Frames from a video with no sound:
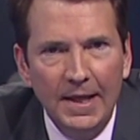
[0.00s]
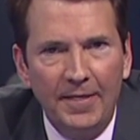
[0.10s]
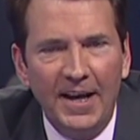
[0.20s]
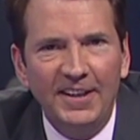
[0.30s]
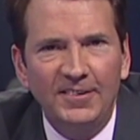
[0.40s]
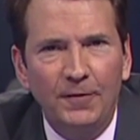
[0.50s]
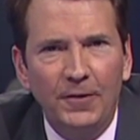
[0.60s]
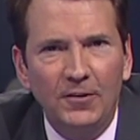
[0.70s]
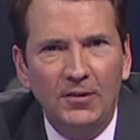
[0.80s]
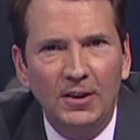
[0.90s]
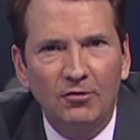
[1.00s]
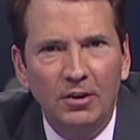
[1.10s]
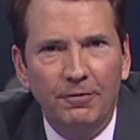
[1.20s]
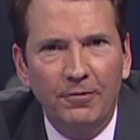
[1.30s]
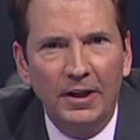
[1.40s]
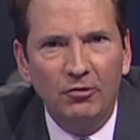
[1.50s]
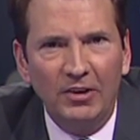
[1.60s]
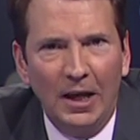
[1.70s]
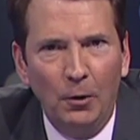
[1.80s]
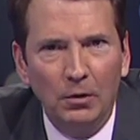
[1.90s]
That is it for this edition of Fresh
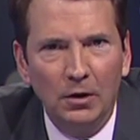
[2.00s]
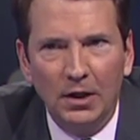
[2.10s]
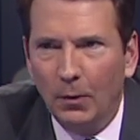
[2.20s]
Outlook.